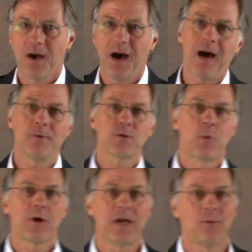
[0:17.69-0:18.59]
I was
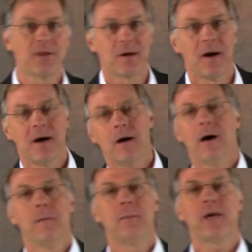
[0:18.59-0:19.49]
working with
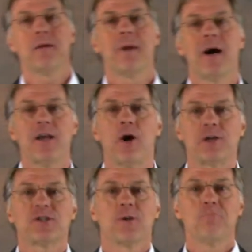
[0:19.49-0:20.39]
a buddy of mine
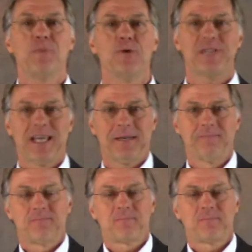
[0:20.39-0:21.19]
on some music.